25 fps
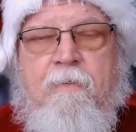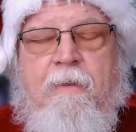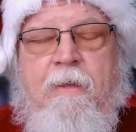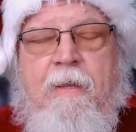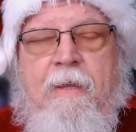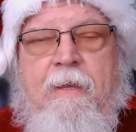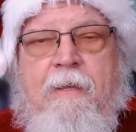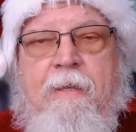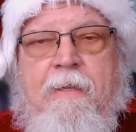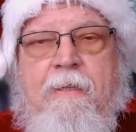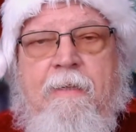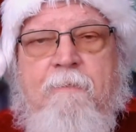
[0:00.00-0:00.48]

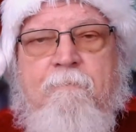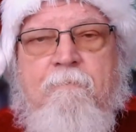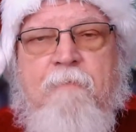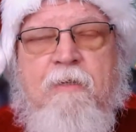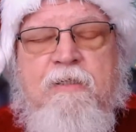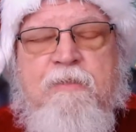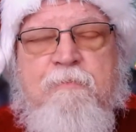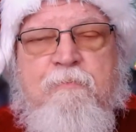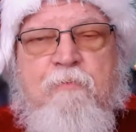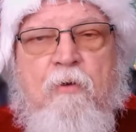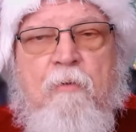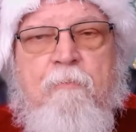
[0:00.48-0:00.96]
and
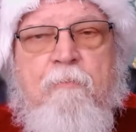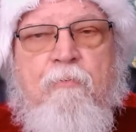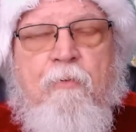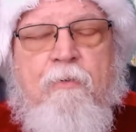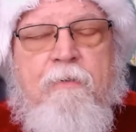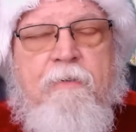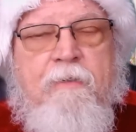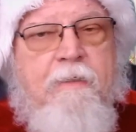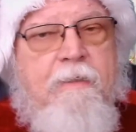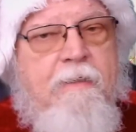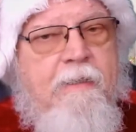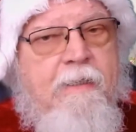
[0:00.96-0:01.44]
much more
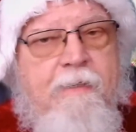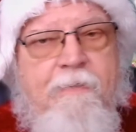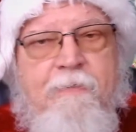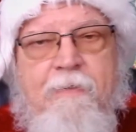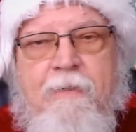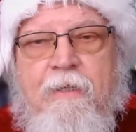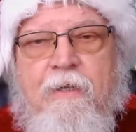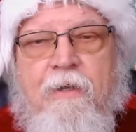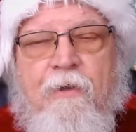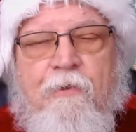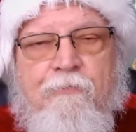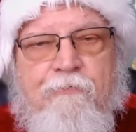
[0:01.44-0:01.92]
important than
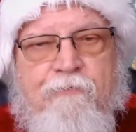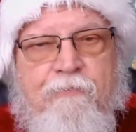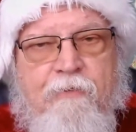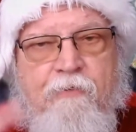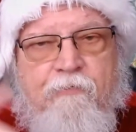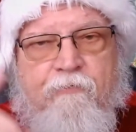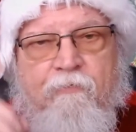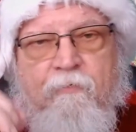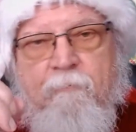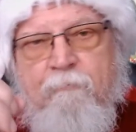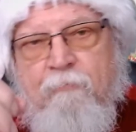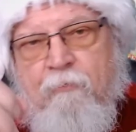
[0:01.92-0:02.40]
anything else
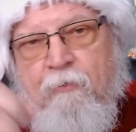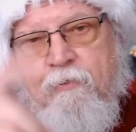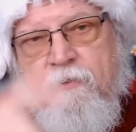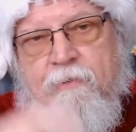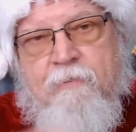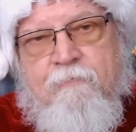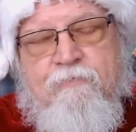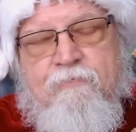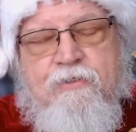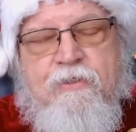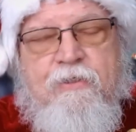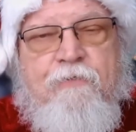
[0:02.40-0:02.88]
is the birth
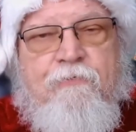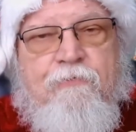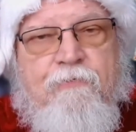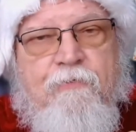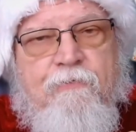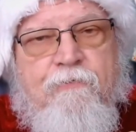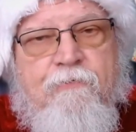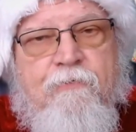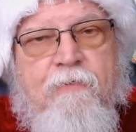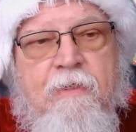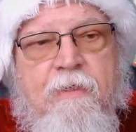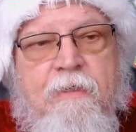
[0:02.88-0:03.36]
of
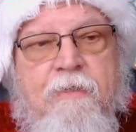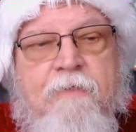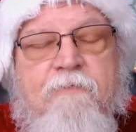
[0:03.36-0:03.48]
Jesus.